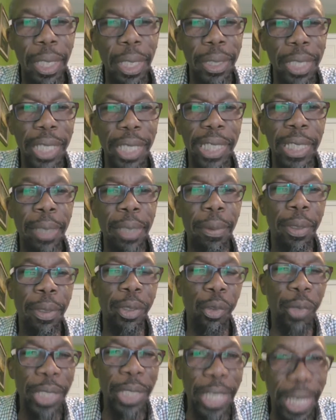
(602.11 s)
Talking
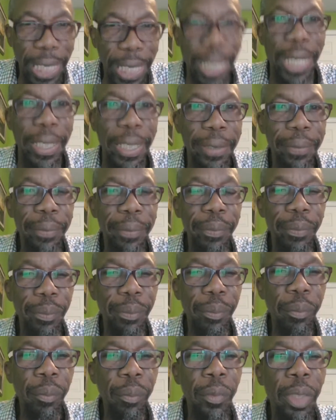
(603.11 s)
about Grenada.
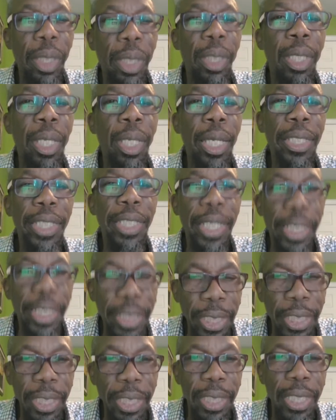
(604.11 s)

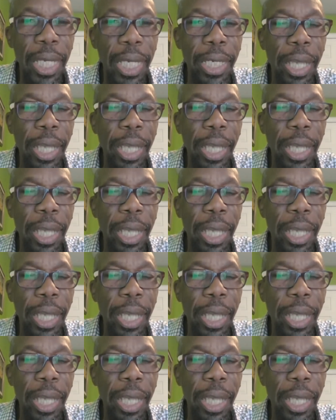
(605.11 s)
Haiti is a